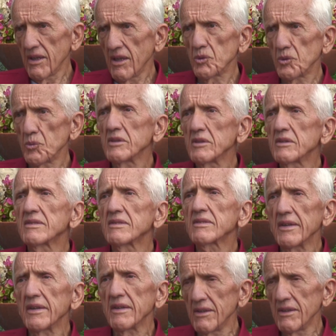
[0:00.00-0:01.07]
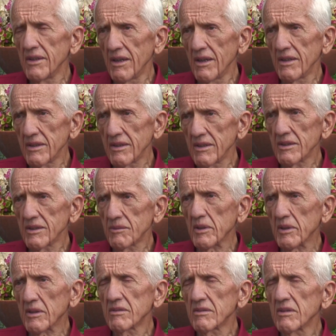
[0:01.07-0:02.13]
And the reason I say none is
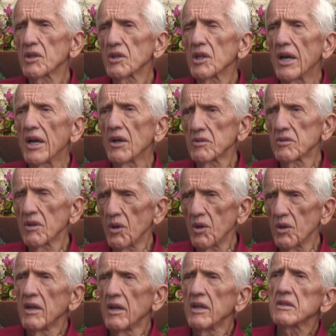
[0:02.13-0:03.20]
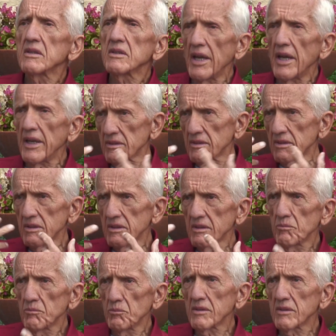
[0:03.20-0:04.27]
because this allows our taste
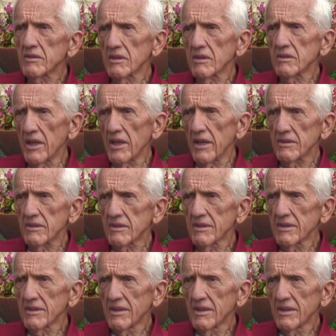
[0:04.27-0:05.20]
buds to change.